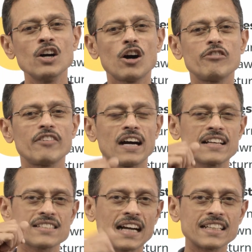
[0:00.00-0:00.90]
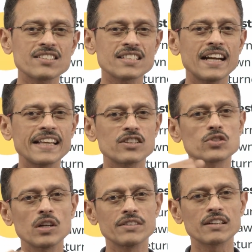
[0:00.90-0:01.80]
of us understanding and
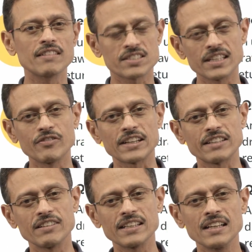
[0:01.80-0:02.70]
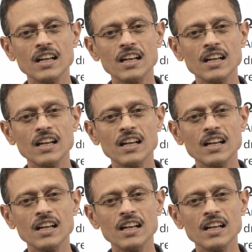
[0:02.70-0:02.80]
solving the question effectively.